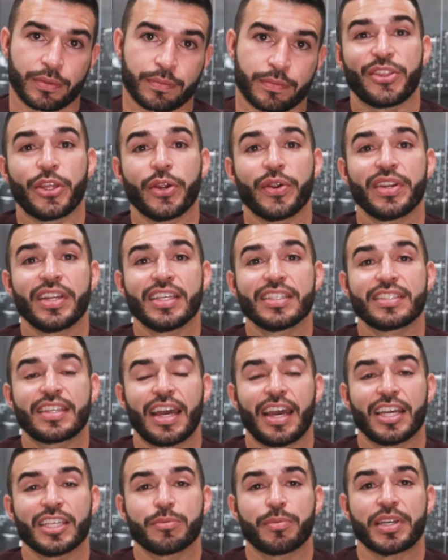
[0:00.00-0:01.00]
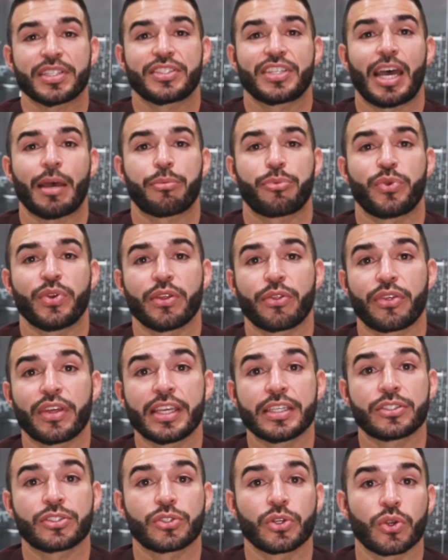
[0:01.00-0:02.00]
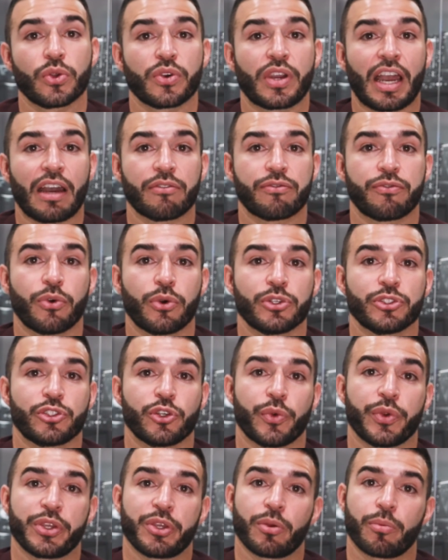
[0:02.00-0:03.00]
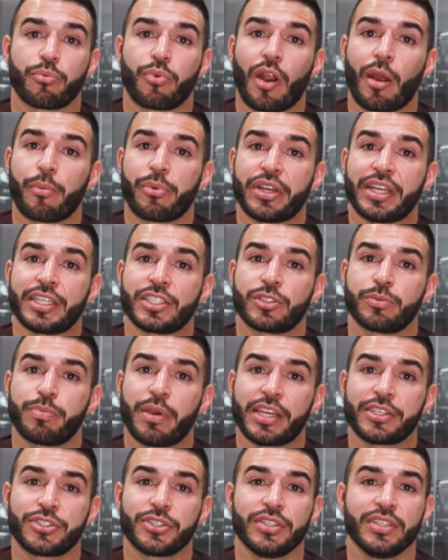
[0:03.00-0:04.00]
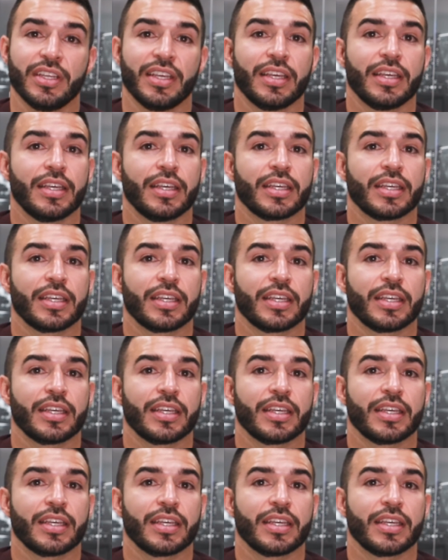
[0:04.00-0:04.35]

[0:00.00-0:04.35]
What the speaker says: There it is, guys, my top 3 things to look out for during your property inspection.